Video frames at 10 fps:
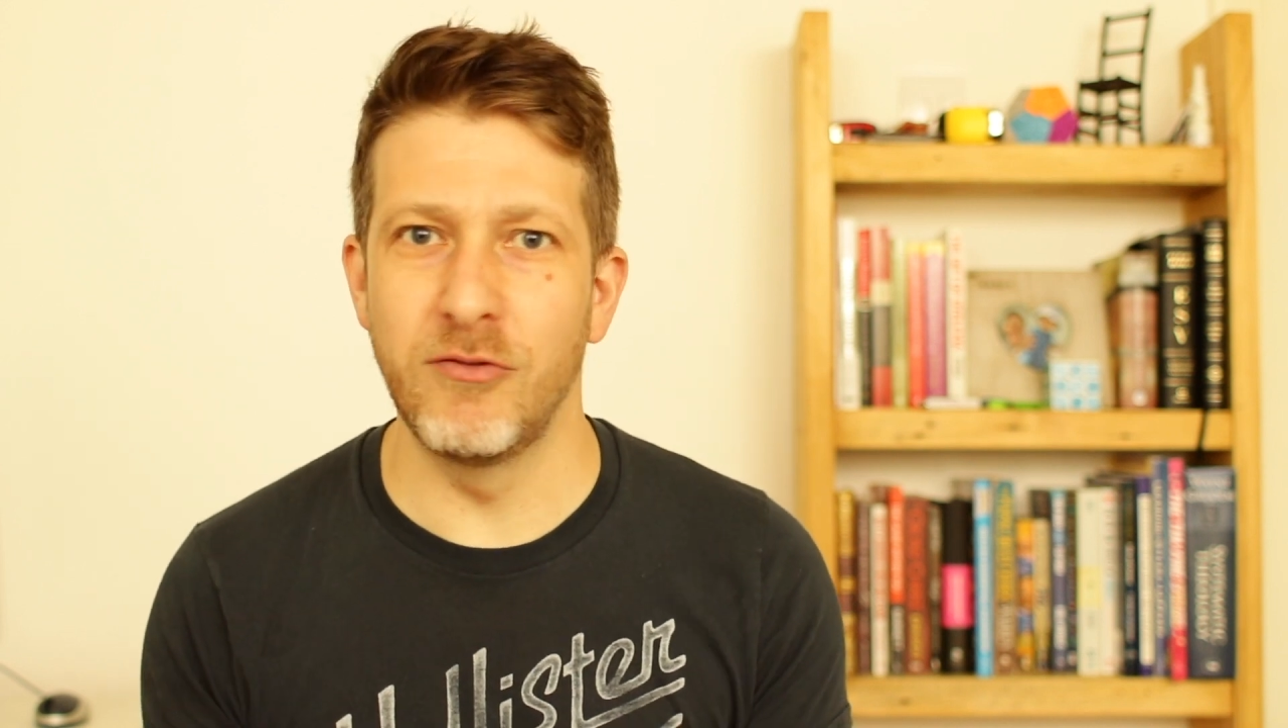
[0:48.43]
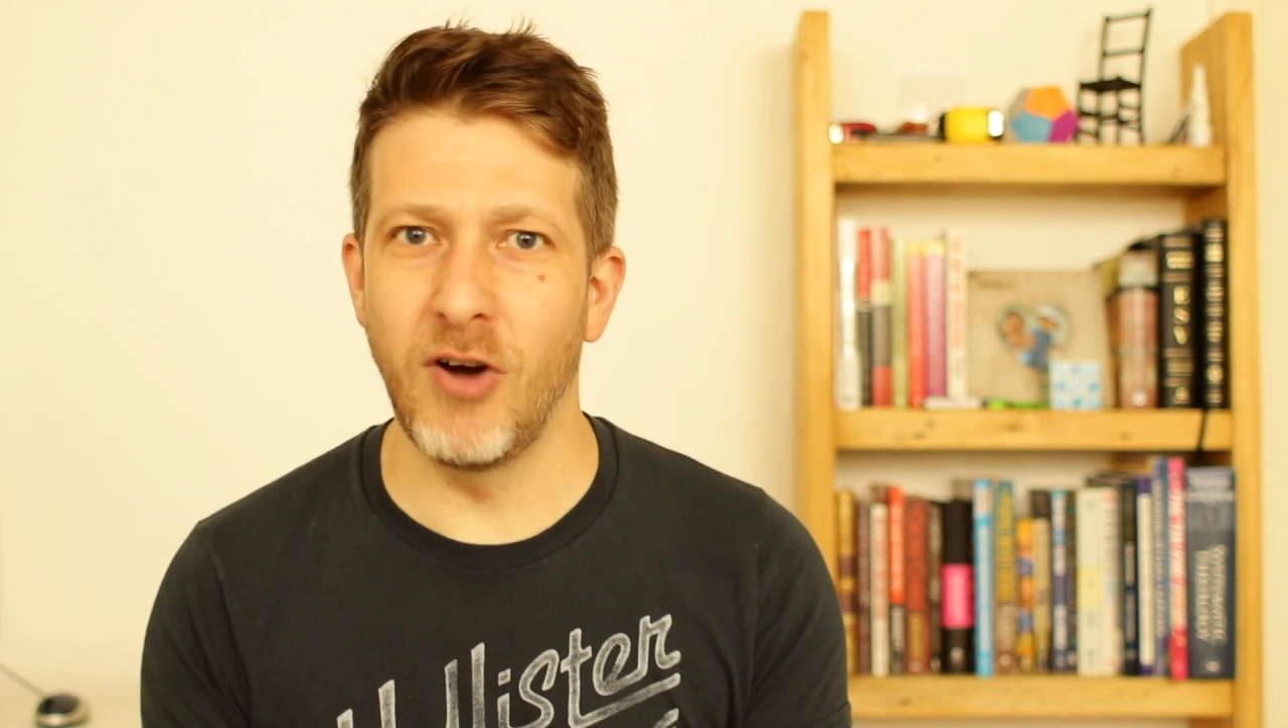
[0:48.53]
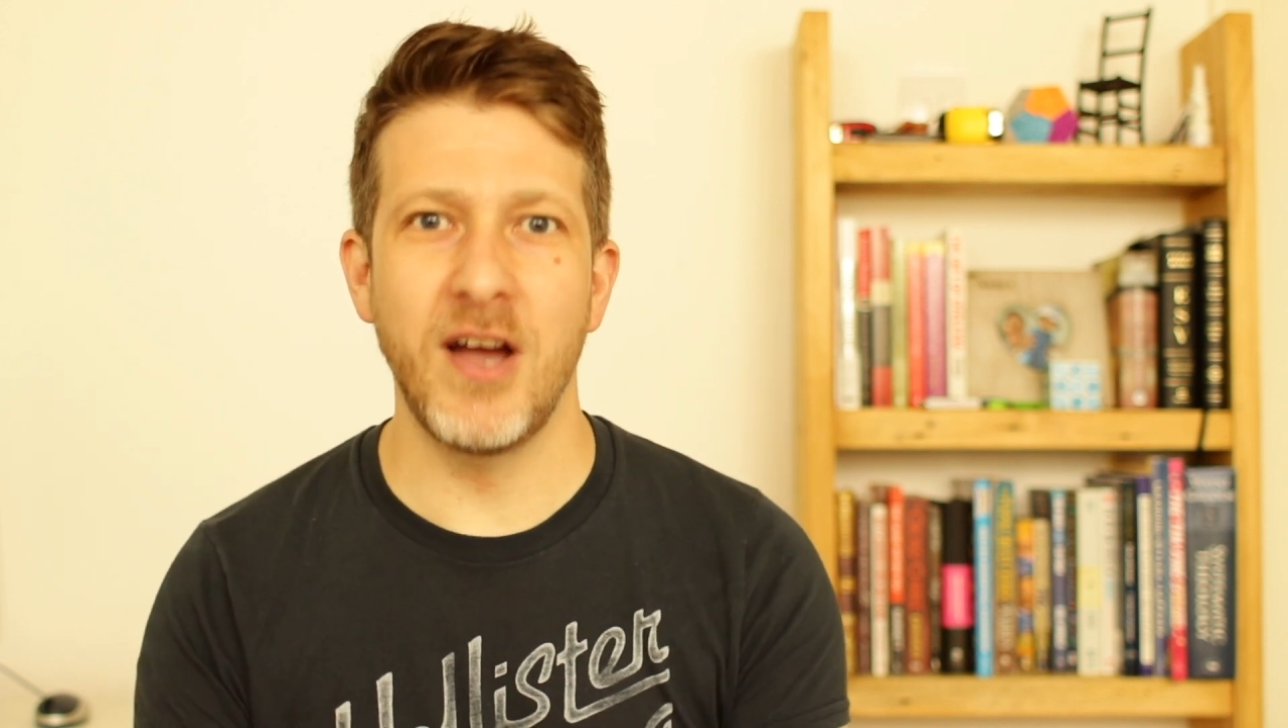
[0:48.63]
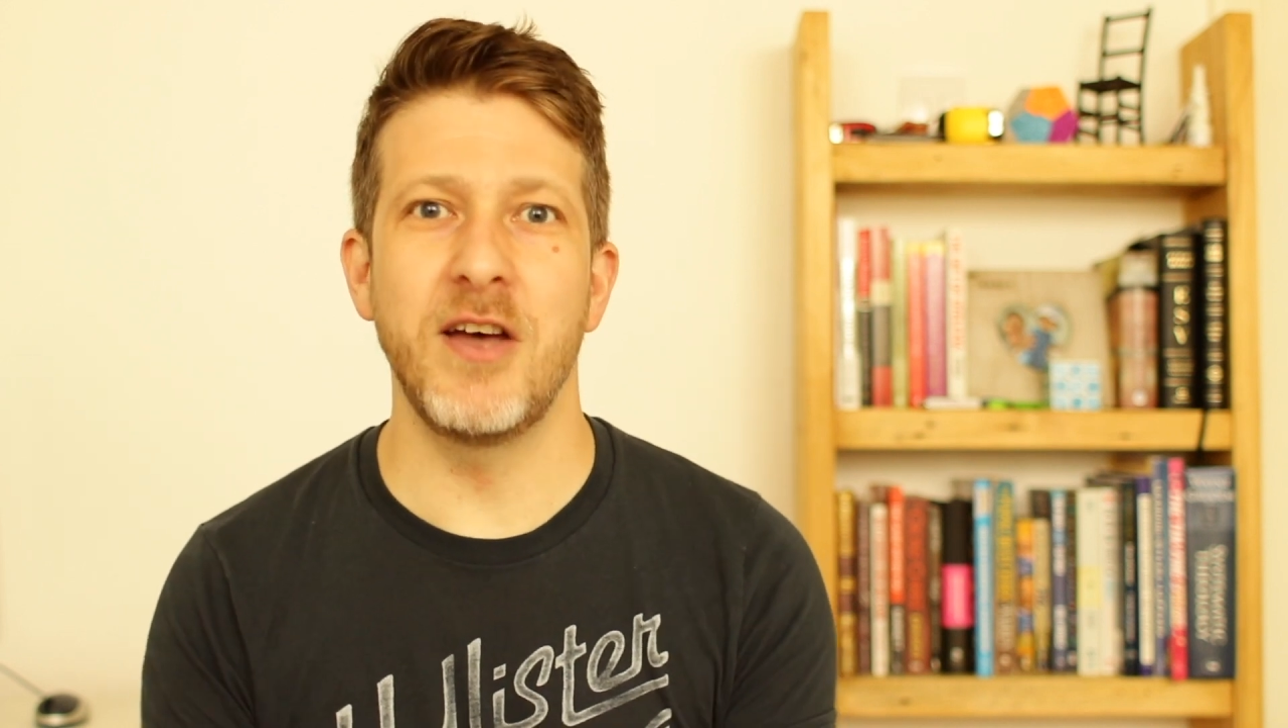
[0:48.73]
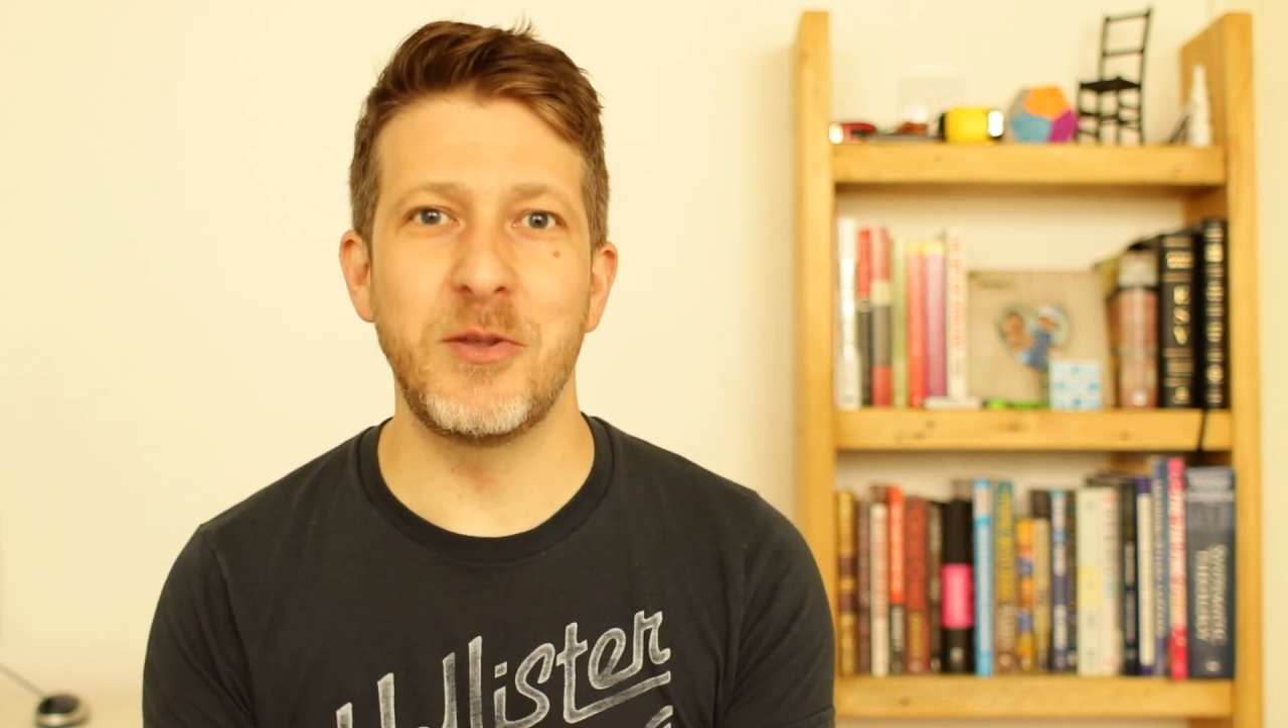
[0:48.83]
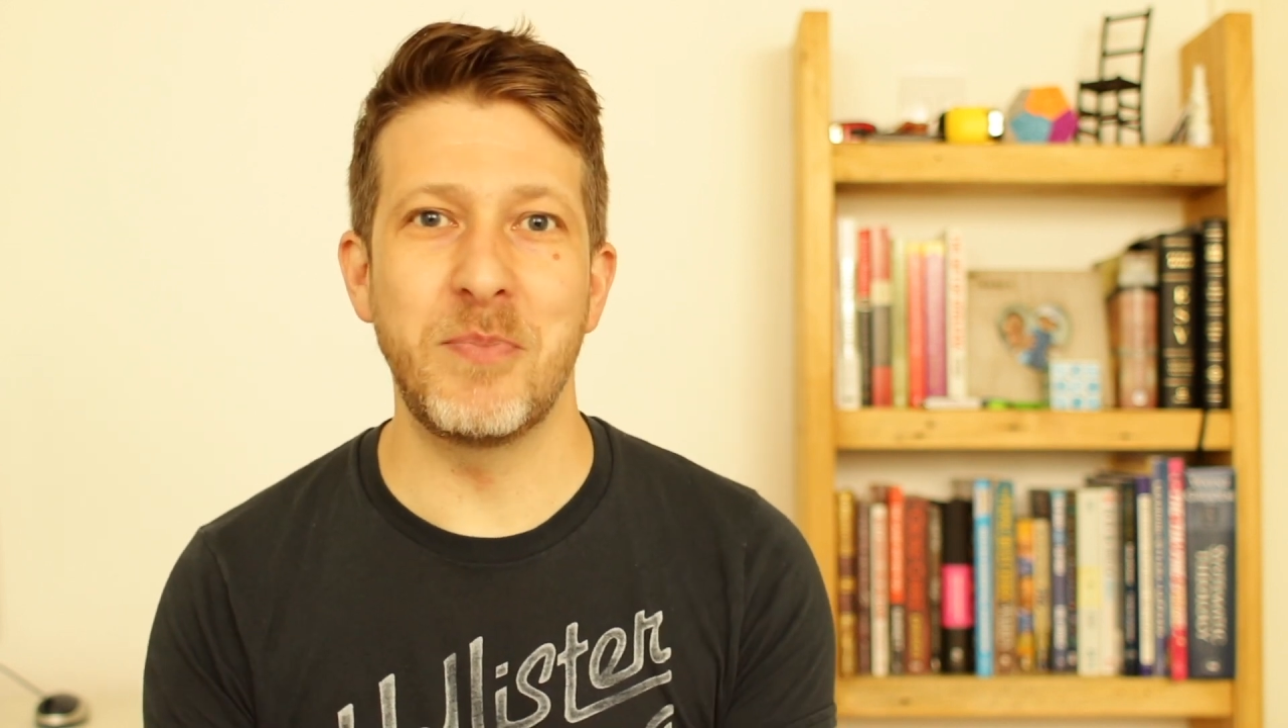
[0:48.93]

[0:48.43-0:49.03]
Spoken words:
right at the